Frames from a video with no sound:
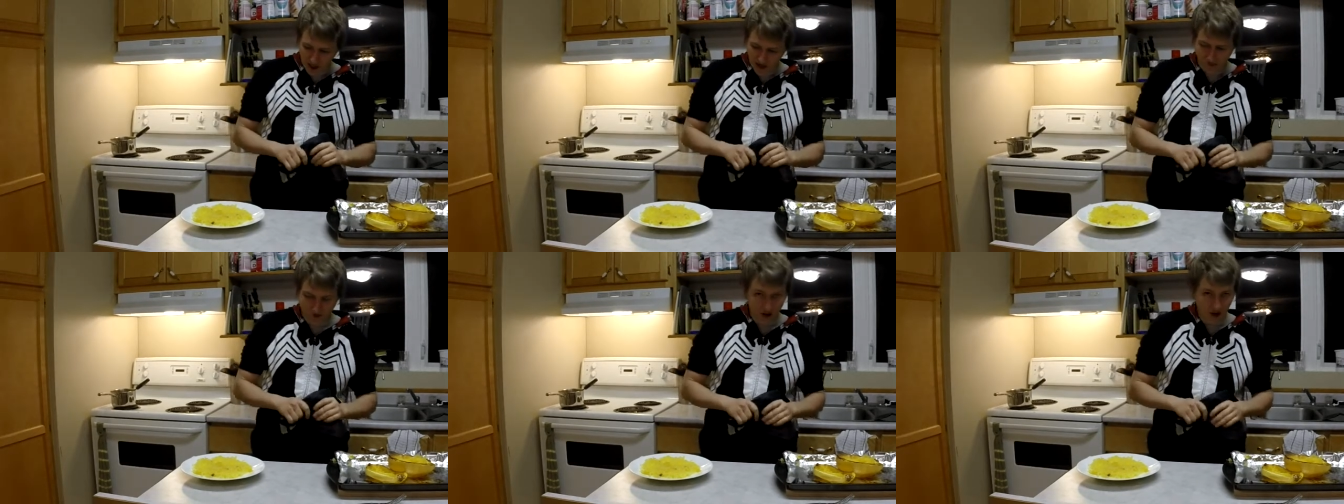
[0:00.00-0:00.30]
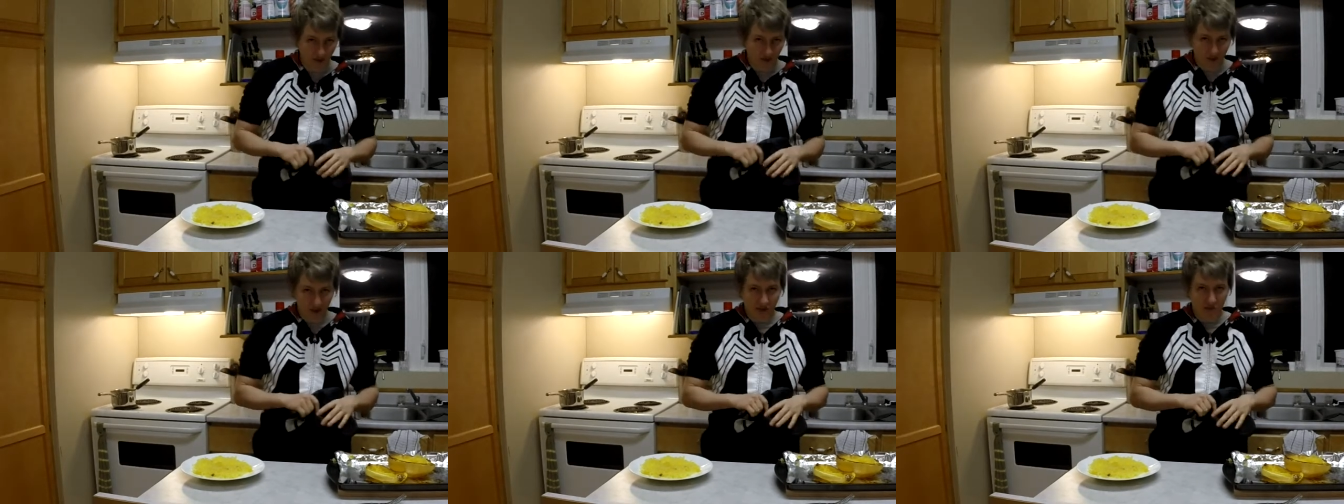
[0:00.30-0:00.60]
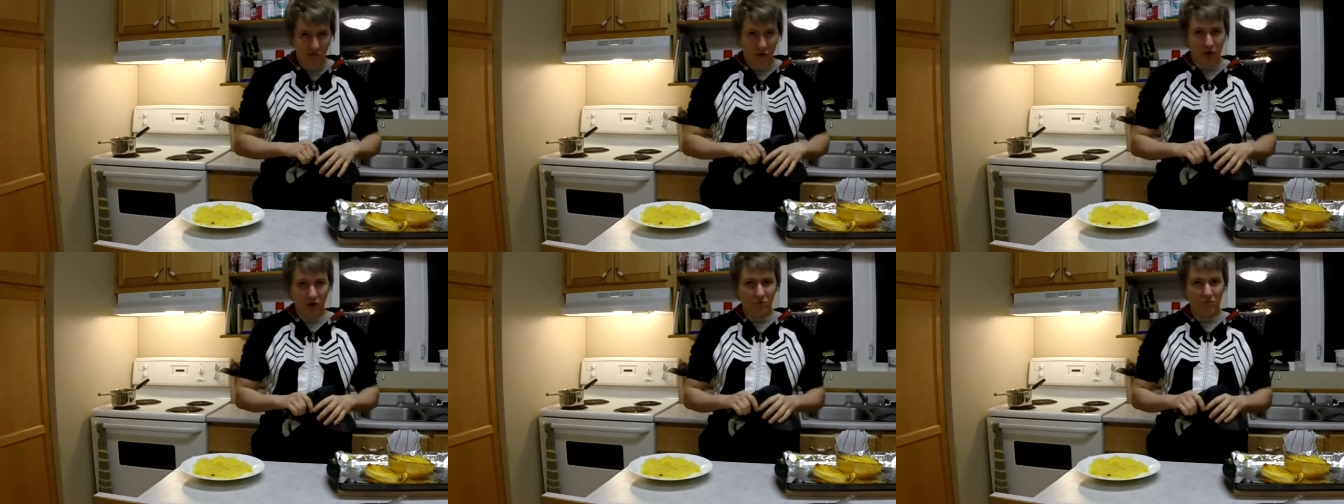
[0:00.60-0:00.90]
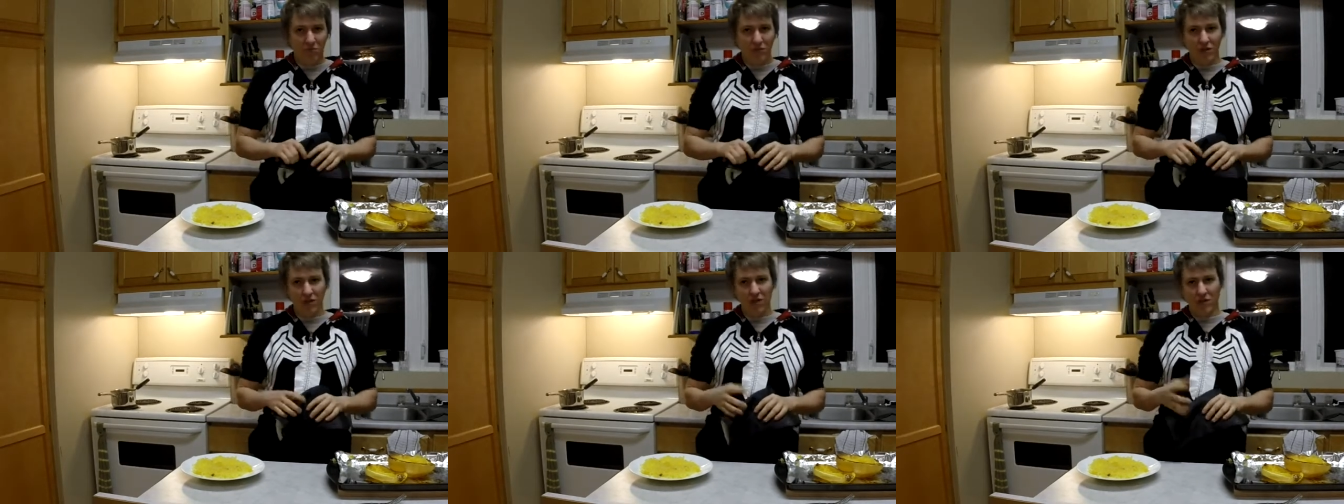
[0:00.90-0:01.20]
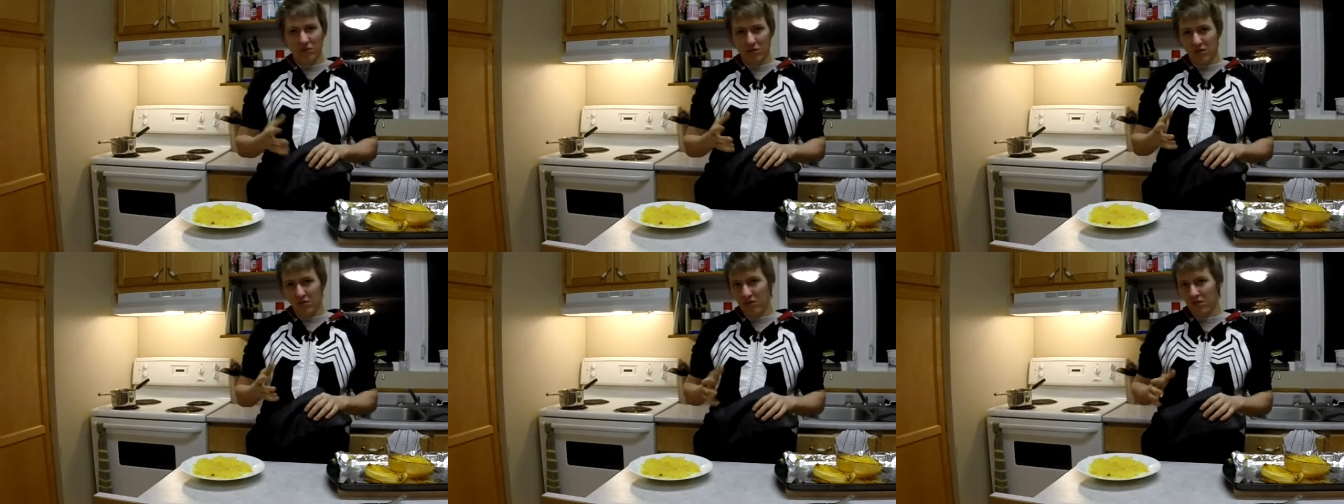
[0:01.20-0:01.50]
If you're having a small plate, it
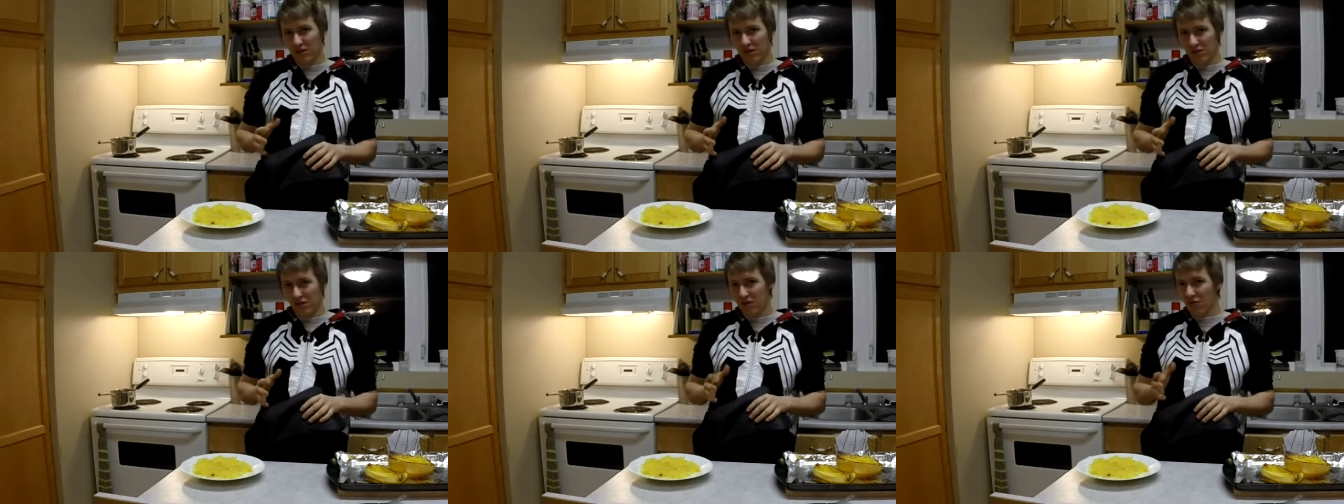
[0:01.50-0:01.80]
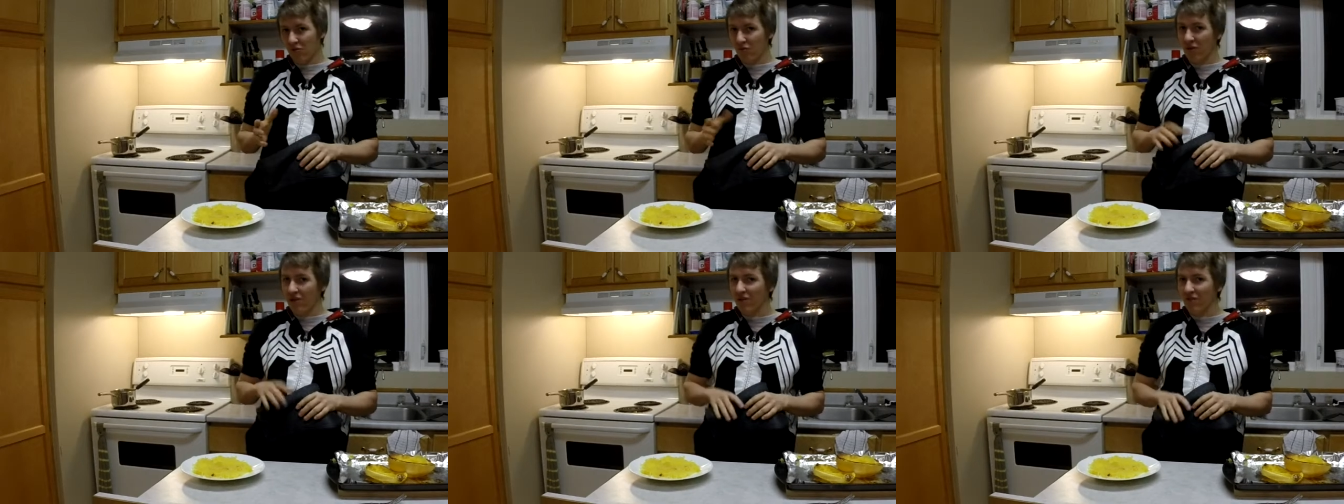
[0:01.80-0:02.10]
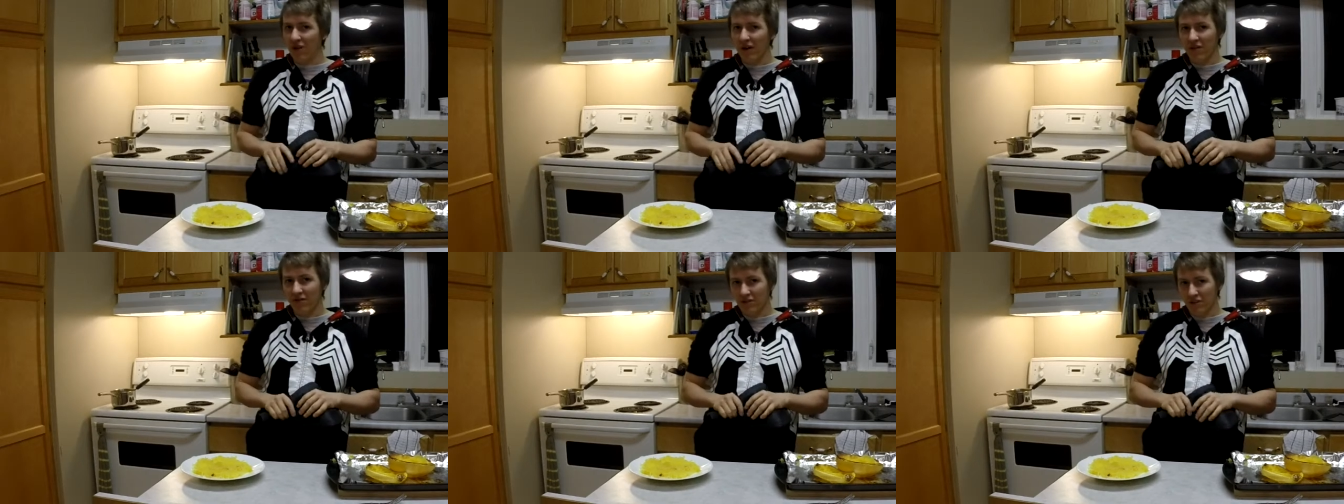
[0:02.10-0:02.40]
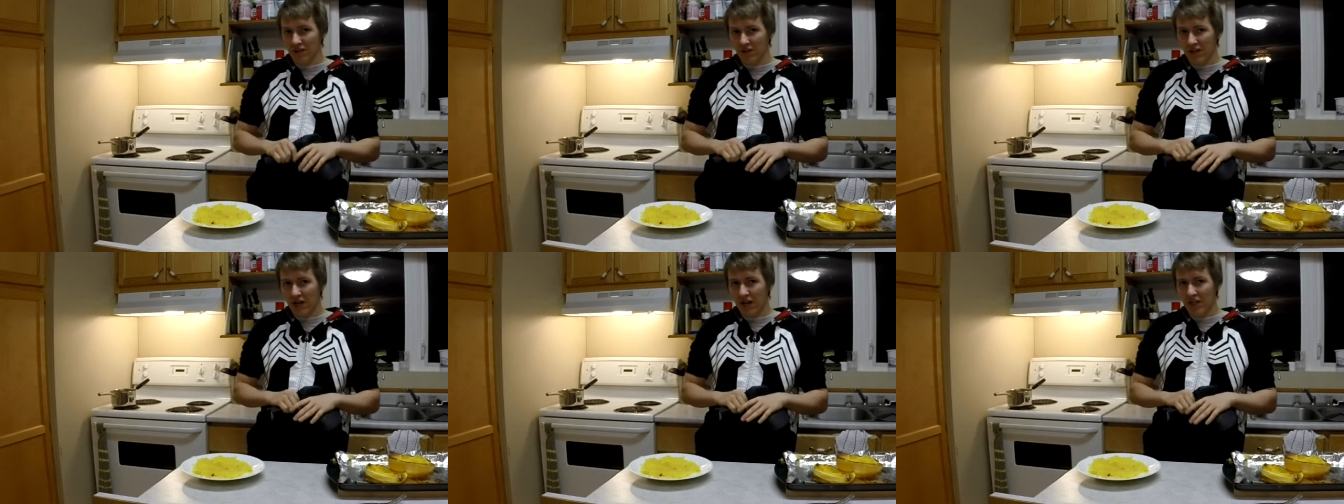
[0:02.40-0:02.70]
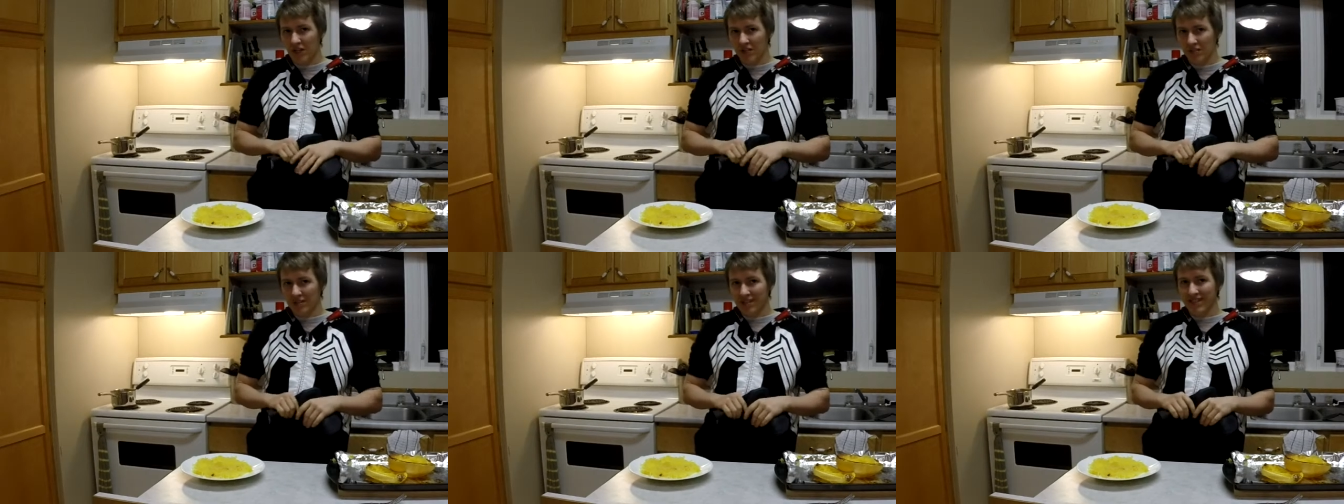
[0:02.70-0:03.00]
might be 300 to 500
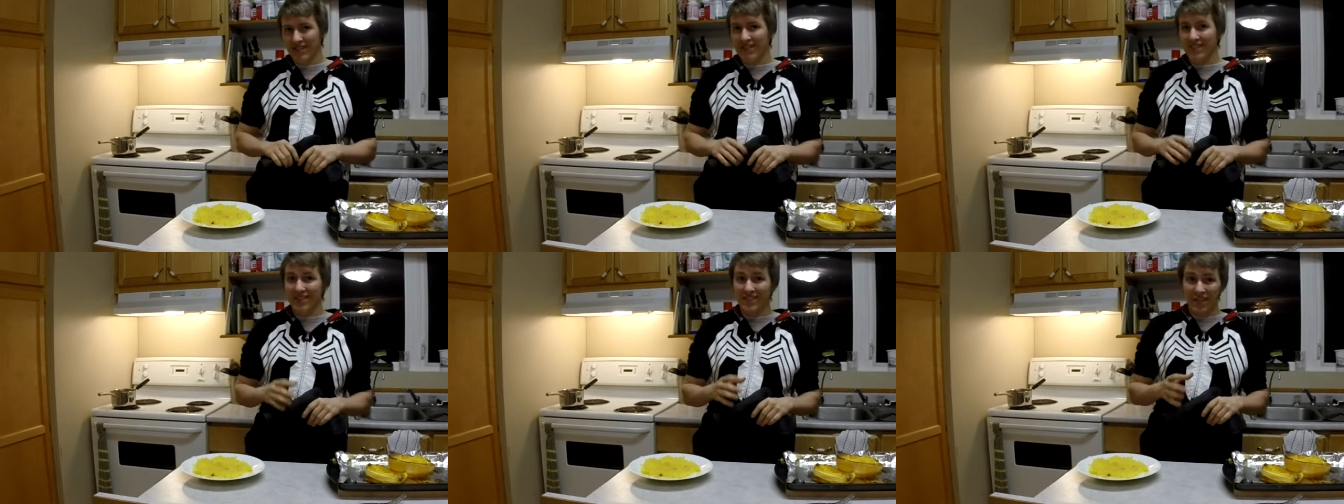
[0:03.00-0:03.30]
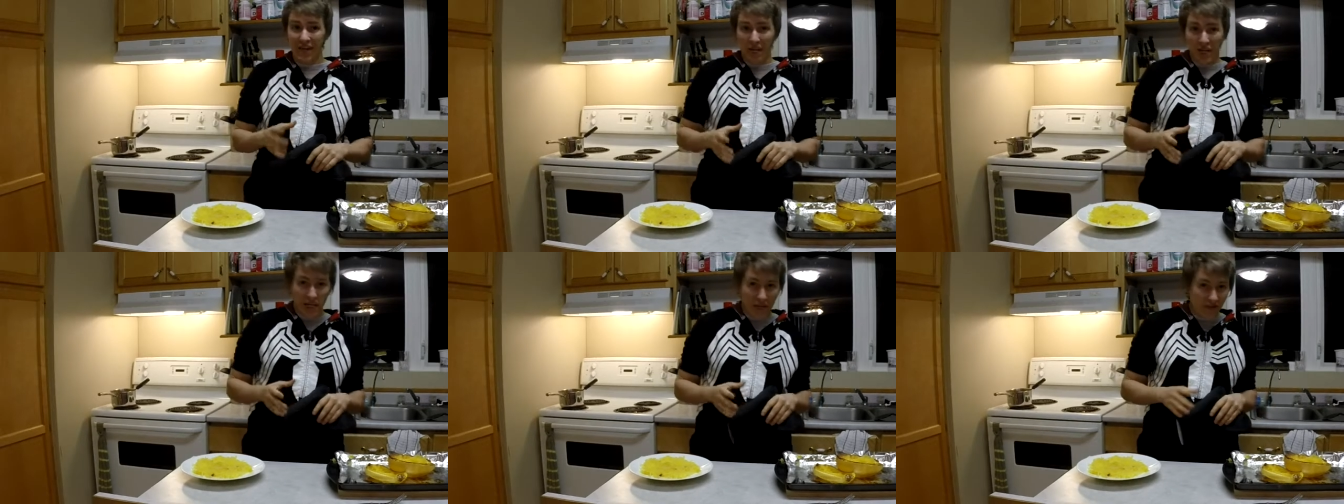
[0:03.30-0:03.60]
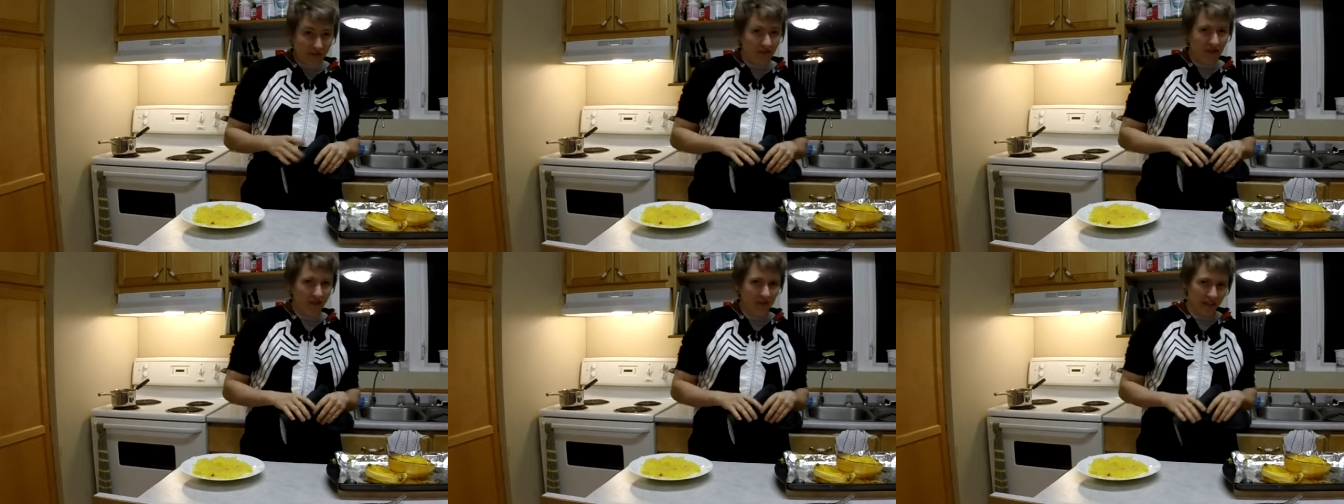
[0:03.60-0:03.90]
calories saved.